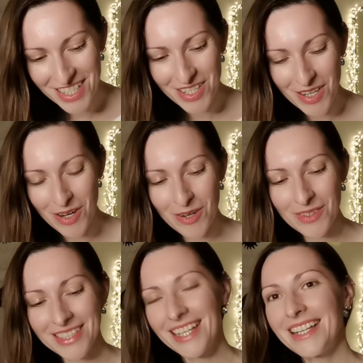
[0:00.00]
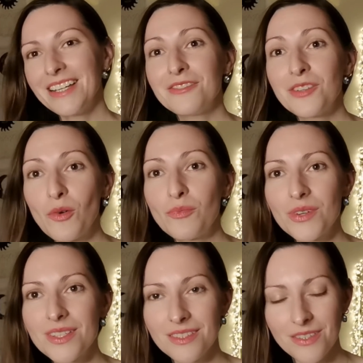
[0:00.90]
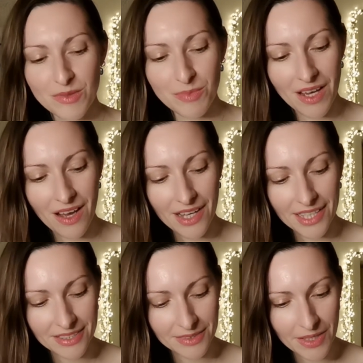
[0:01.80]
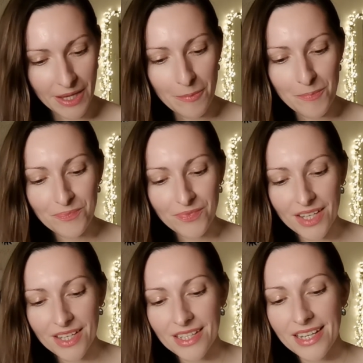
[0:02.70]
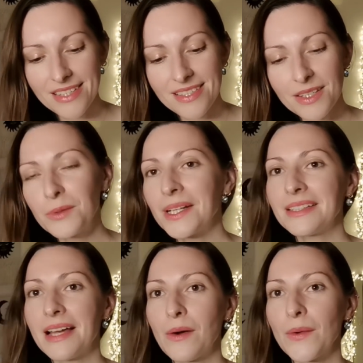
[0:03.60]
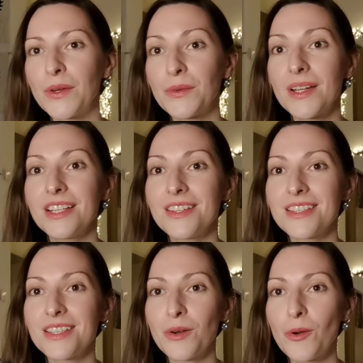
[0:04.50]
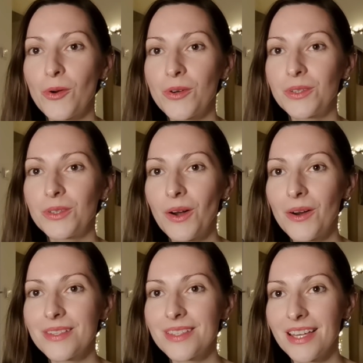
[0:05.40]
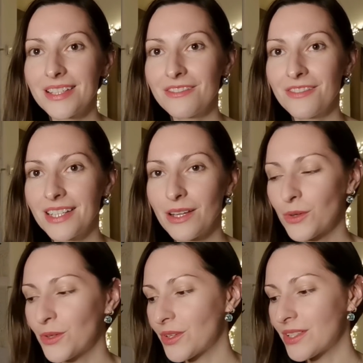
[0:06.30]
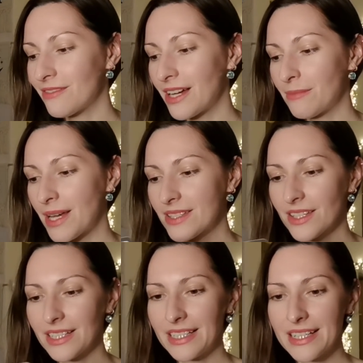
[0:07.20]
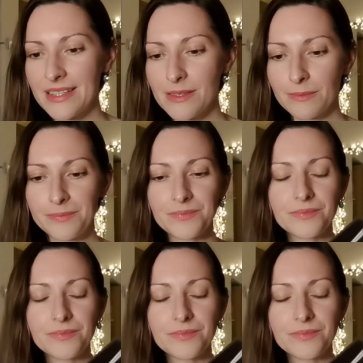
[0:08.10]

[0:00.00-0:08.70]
No, they leave no prisoners behind, yeah. Let's see right now. Are you ready to see your oracle cards and find out who your divine masculine is?